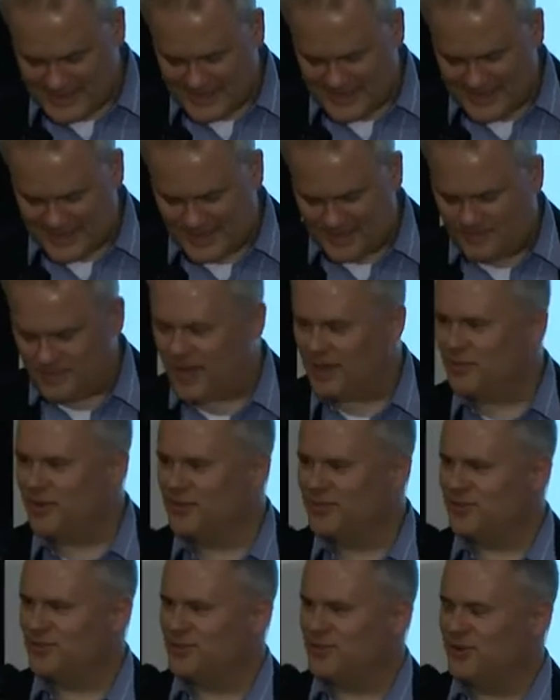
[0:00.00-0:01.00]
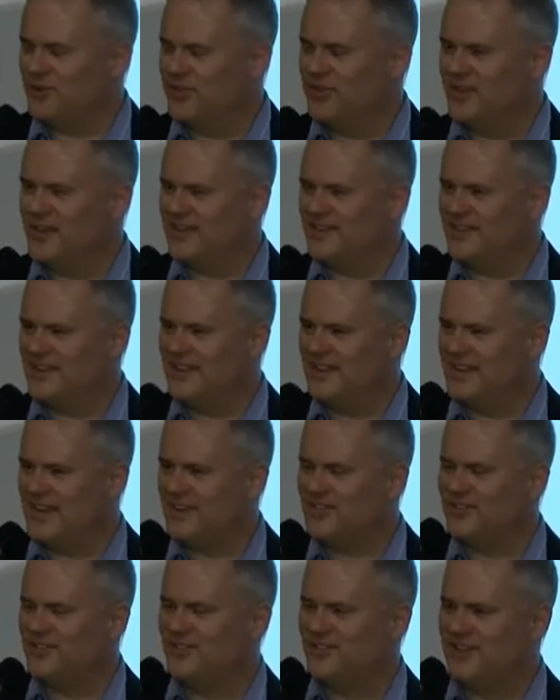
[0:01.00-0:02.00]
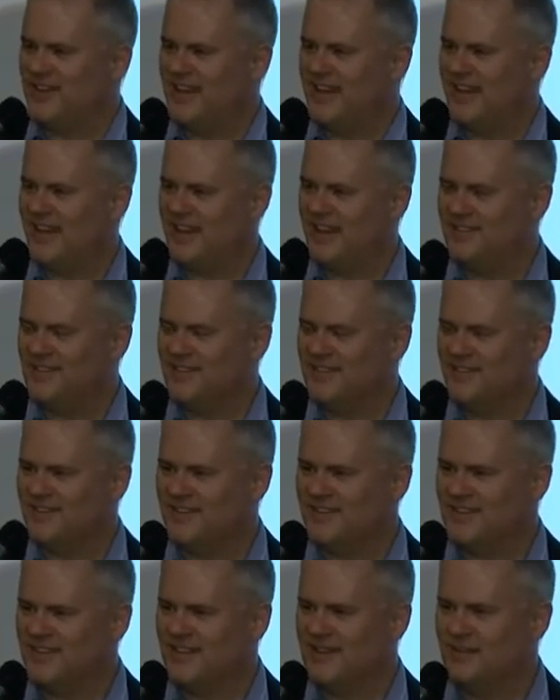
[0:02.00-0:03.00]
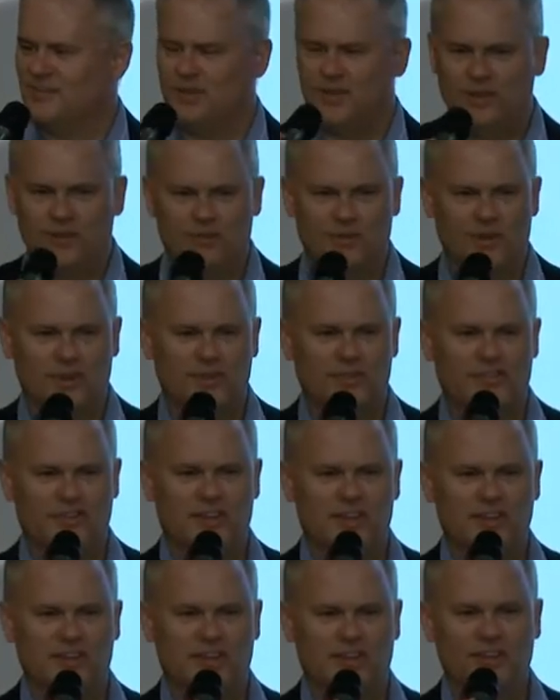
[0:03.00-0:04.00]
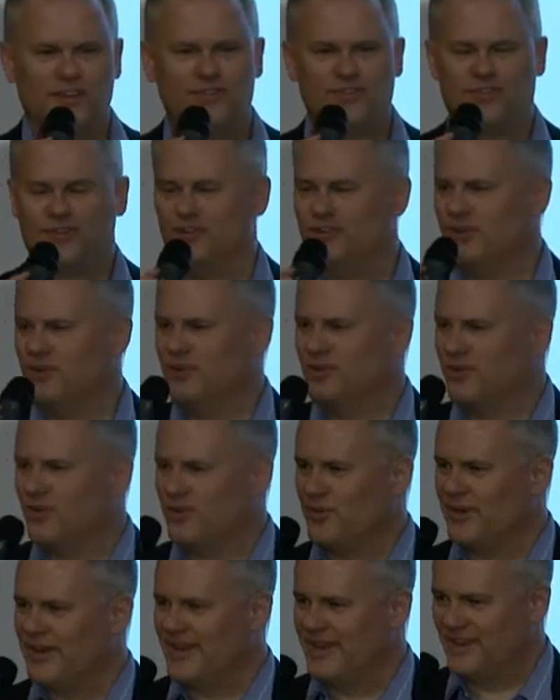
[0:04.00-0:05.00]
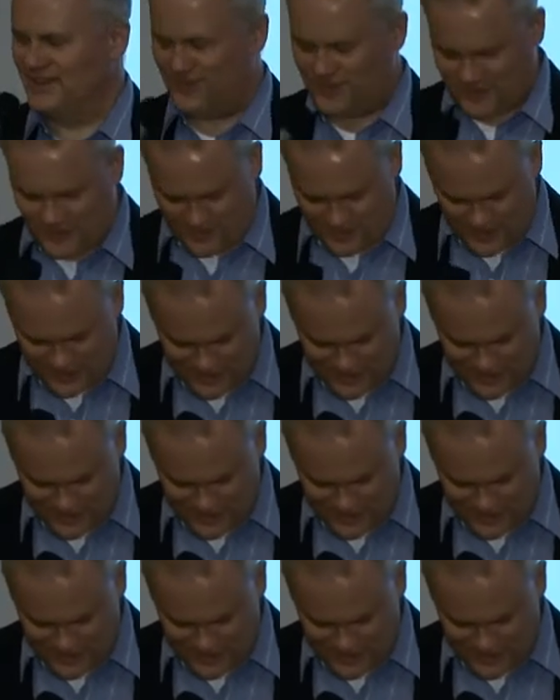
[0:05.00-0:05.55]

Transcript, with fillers: Um, I'm also told that uh, yesterday at this time he was in eastern Ukraine, so he's